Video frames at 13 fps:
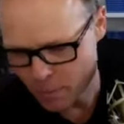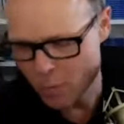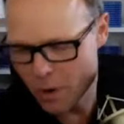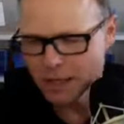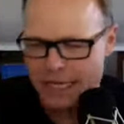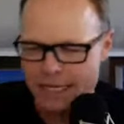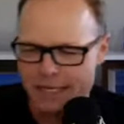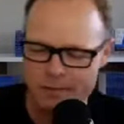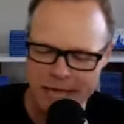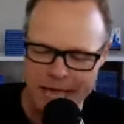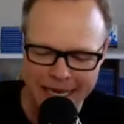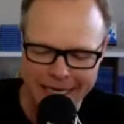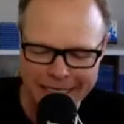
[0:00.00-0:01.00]
But while I do
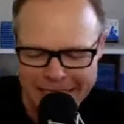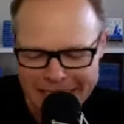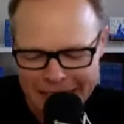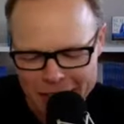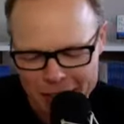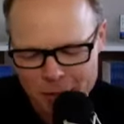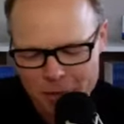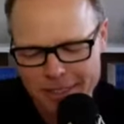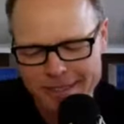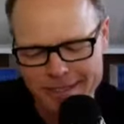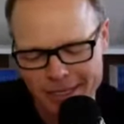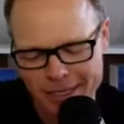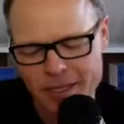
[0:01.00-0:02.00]
that, you could
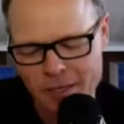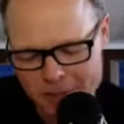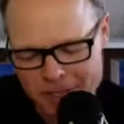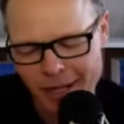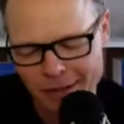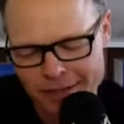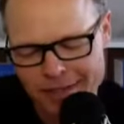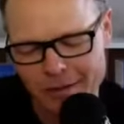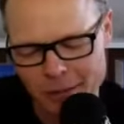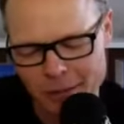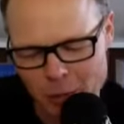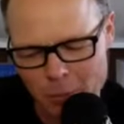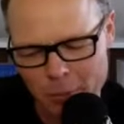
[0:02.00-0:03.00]
t- can you tell us a
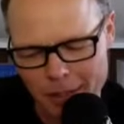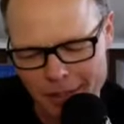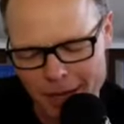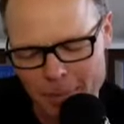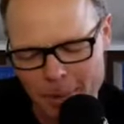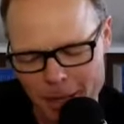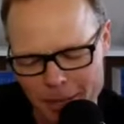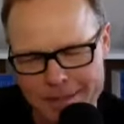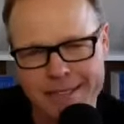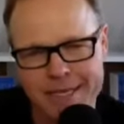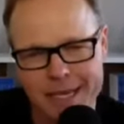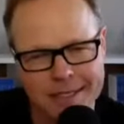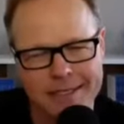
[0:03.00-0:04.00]
little bit about
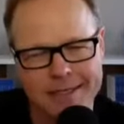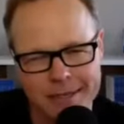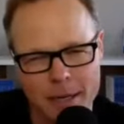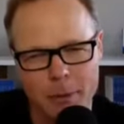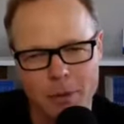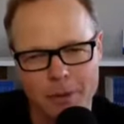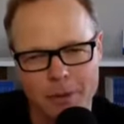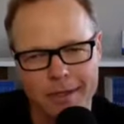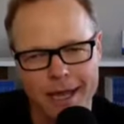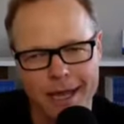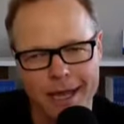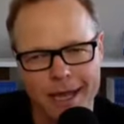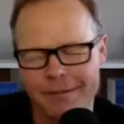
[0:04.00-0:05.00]
Test Double?
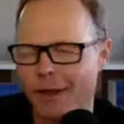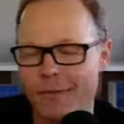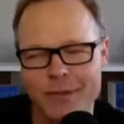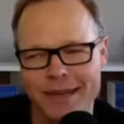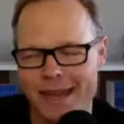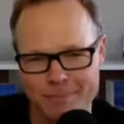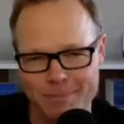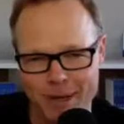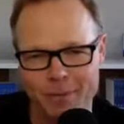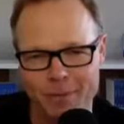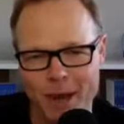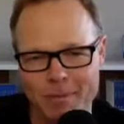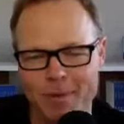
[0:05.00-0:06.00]
I love the name, by
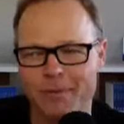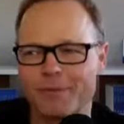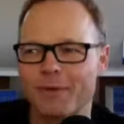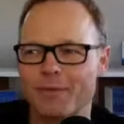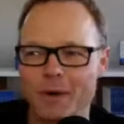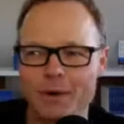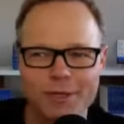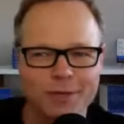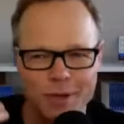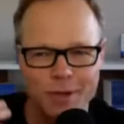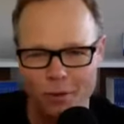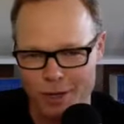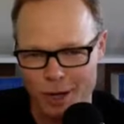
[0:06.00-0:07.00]
the way. But for folks who
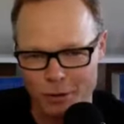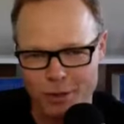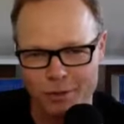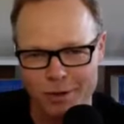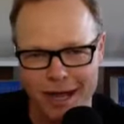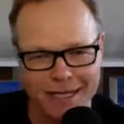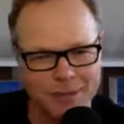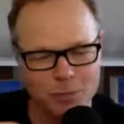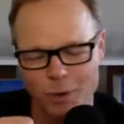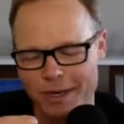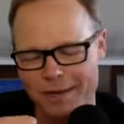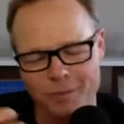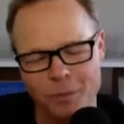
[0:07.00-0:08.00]
don't know, you guys,
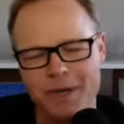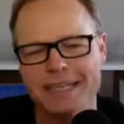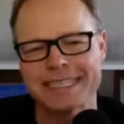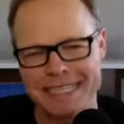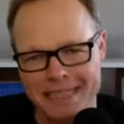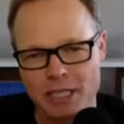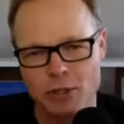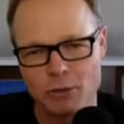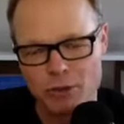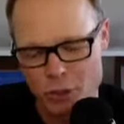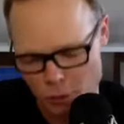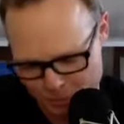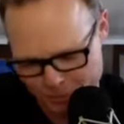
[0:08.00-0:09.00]
what what is it that you
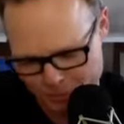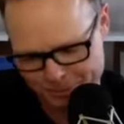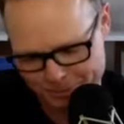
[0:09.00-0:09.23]
do?